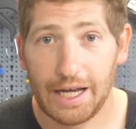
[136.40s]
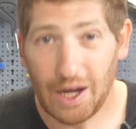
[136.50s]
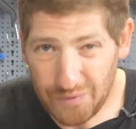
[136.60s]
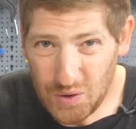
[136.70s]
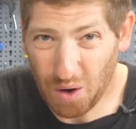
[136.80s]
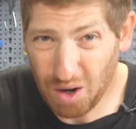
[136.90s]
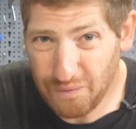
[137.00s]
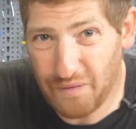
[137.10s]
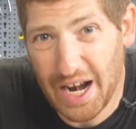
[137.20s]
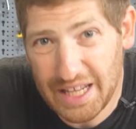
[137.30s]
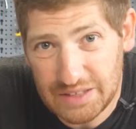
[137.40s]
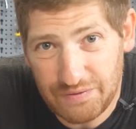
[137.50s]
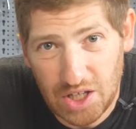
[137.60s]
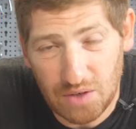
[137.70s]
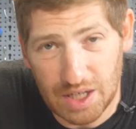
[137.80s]
now, if you are finding this
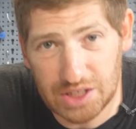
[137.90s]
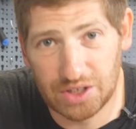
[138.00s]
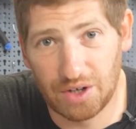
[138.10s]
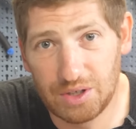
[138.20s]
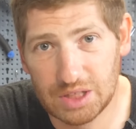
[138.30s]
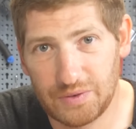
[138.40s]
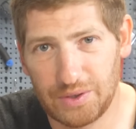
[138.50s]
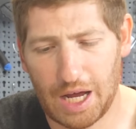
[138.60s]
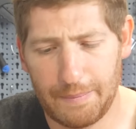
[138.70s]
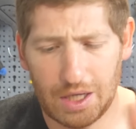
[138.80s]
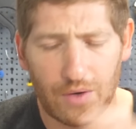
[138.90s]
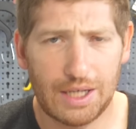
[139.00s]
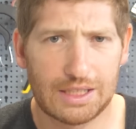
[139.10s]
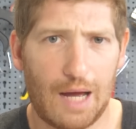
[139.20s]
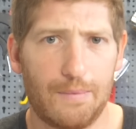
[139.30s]
video interesting or useful, now would be a
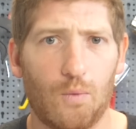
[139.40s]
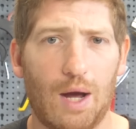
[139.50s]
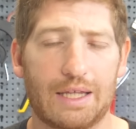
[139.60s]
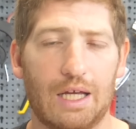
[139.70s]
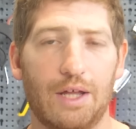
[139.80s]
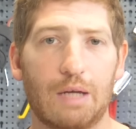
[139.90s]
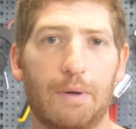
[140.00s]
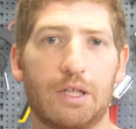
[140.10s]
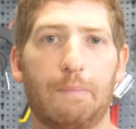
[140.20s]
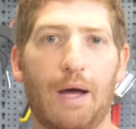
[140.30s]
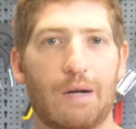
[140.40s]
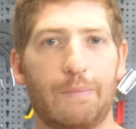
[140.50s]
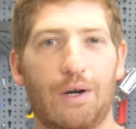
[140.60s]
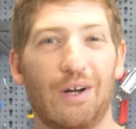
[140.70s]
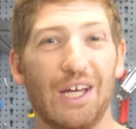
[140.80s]
great time to whack that like button at the
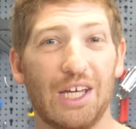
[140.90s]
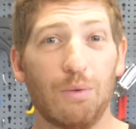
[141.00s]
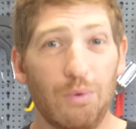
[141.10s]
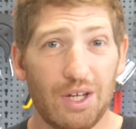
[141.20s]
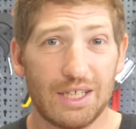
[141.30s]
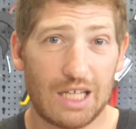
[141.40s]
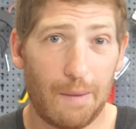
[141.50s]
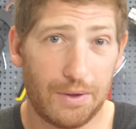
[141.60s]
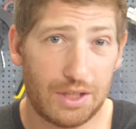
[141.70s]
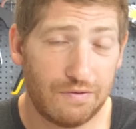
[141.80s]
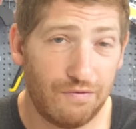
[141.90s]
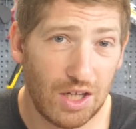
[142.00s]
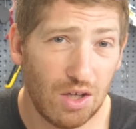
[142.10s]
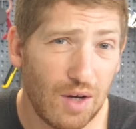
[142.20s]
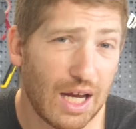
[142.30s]
bottom there. It really does help out this
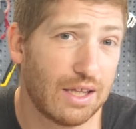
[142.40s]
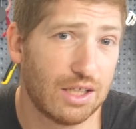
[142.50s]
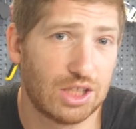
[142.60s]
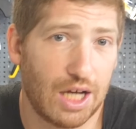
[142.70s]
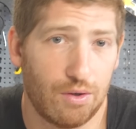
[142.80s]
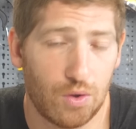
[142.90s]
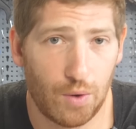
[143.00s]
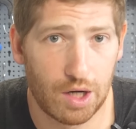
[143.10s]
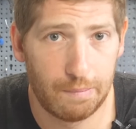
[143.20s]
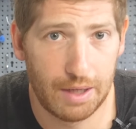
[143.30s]
video and the channel quite a